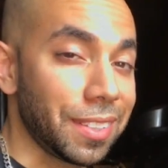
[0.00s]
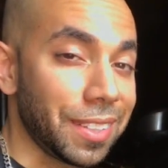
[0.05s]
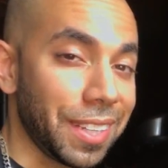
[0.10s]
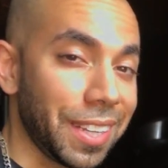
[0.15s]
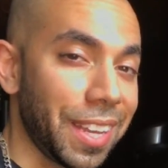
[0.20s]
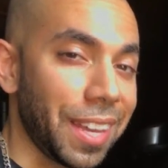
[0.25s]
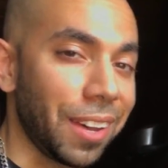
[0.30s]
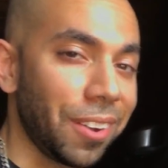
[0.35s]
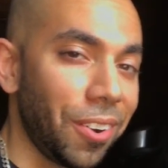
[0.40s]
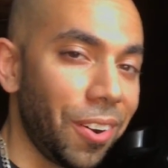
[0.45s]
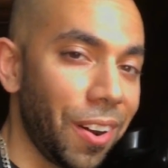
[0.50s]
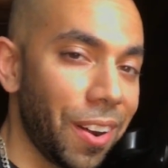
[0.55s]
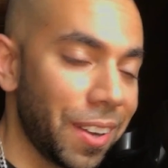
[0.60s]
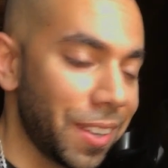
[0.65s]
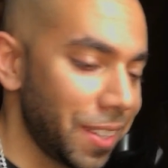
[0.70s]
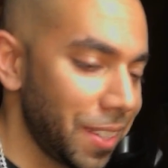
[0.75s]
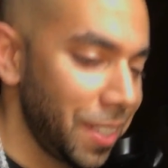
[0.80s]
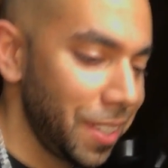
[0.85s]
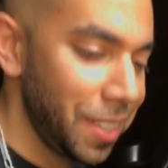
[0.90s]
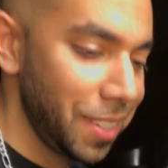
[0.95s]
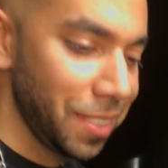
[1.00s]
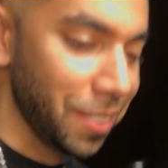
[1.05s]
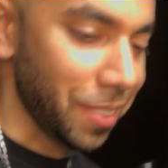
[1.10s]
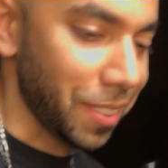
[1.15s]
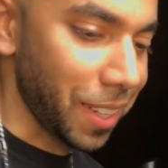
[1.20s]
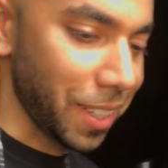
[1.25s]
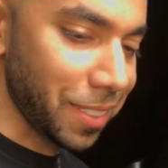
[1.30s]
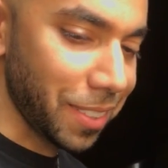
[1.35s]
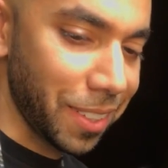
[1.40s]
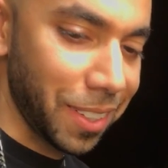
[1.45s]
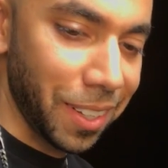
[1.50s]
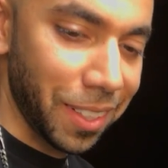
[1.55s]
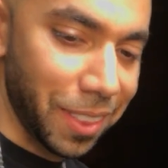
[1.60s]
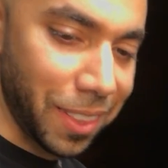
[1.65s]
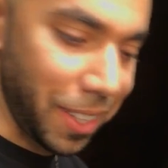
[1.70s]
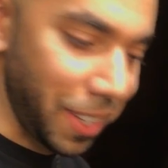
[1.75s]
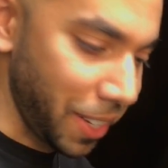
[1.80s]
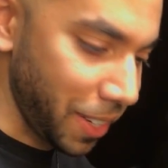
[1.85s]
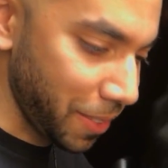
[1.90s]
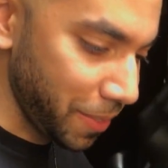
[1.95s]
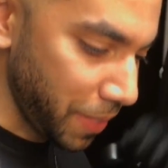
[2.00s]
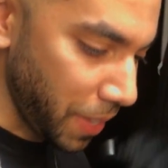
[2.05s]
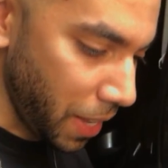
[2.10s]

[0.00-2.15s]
It did get hard, so that's a good thing.